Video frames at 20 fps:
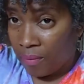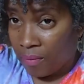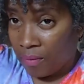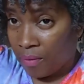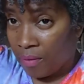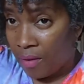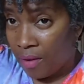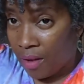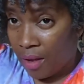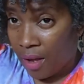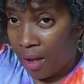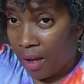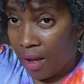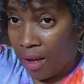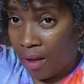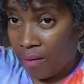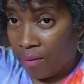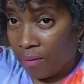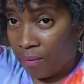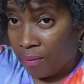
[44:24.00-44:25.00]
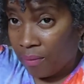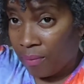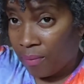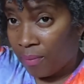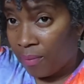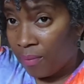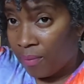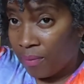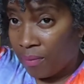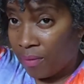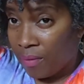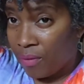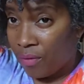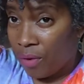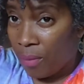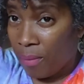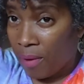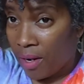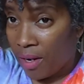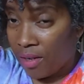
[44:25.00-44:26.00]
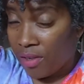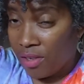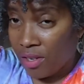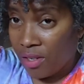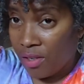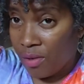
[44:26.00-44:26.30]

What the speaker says: yeah, for me to